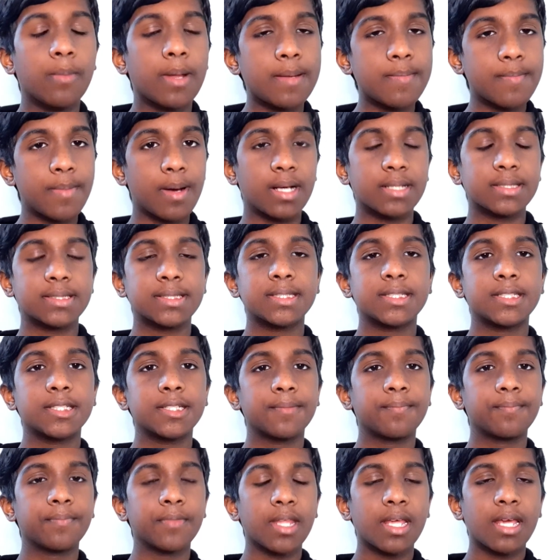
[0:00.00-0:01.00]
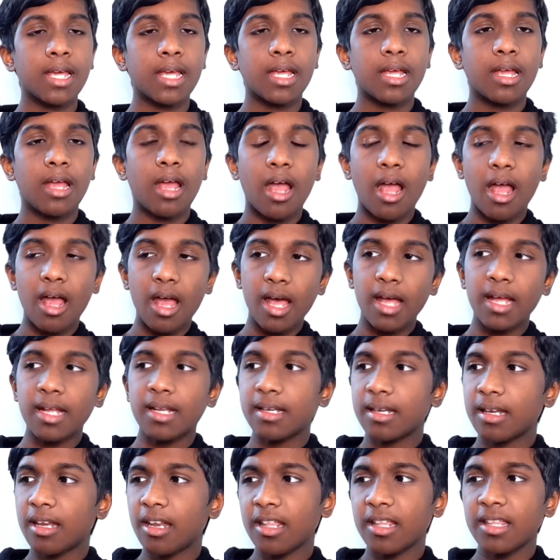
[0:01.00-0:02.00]
and bust.
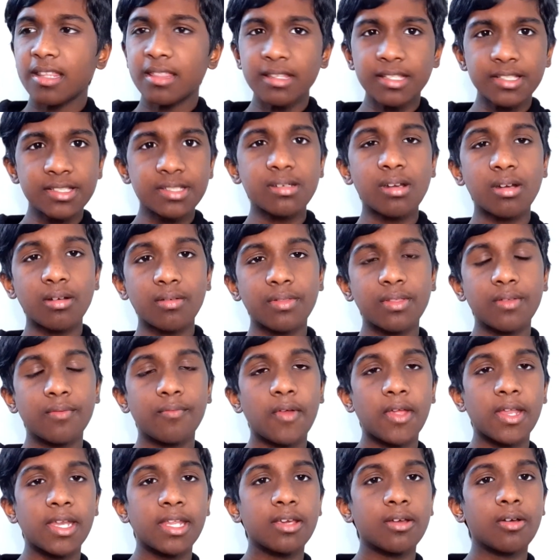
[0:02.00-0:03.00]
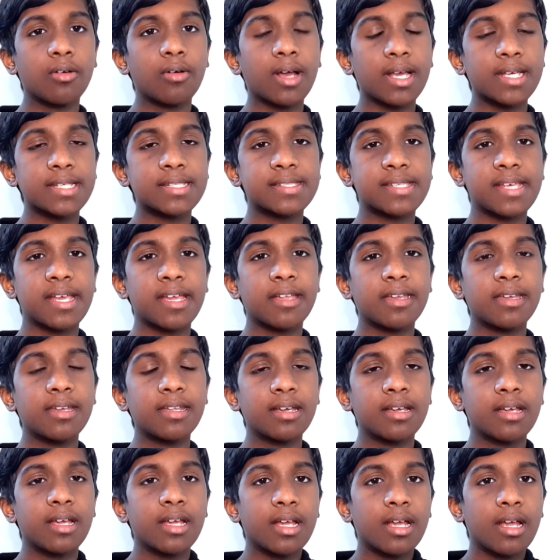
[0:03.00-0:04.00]
And in the start of the video, I
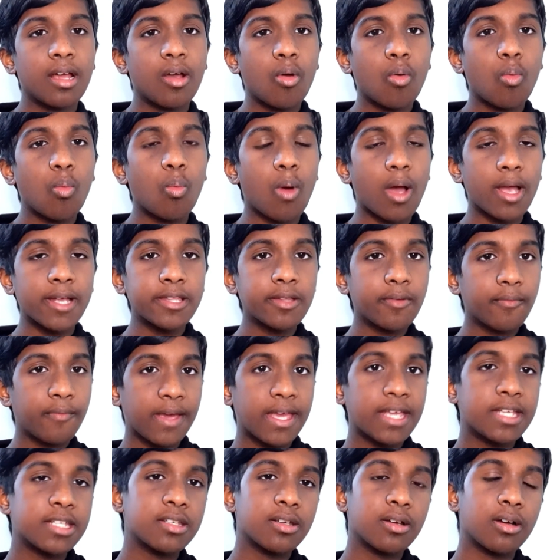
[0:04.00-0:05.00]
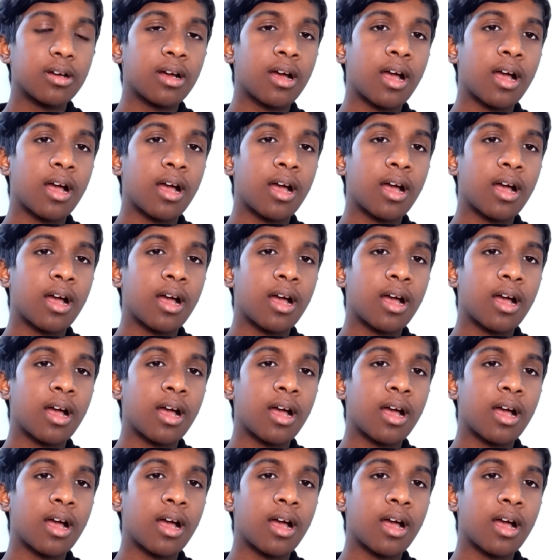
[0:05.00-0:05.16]
said why the wage.